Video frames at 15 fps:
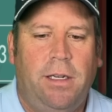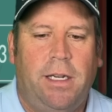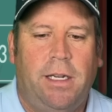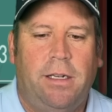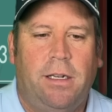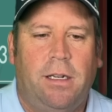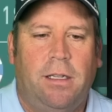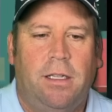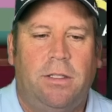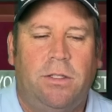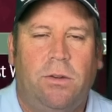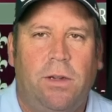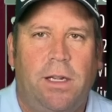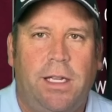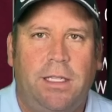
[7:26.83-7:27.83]
and uh, let's
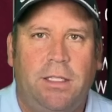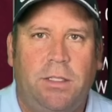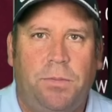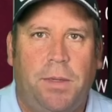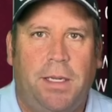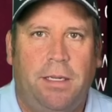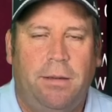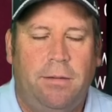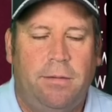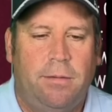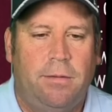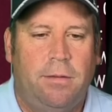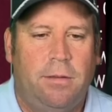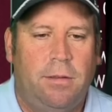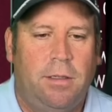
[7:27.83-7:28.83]
go ahead and spin.
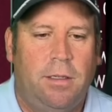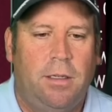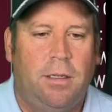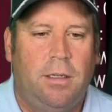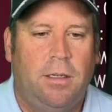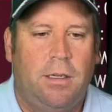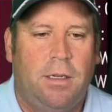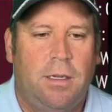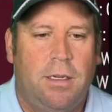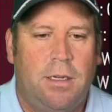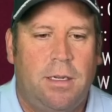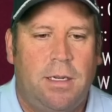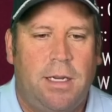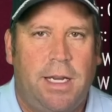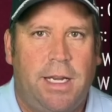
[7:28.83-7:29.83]

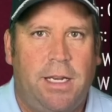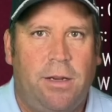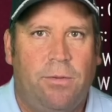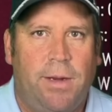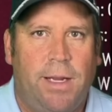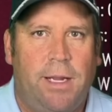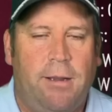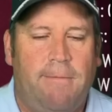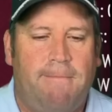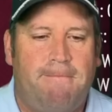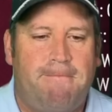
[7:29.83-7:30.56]
And here we go.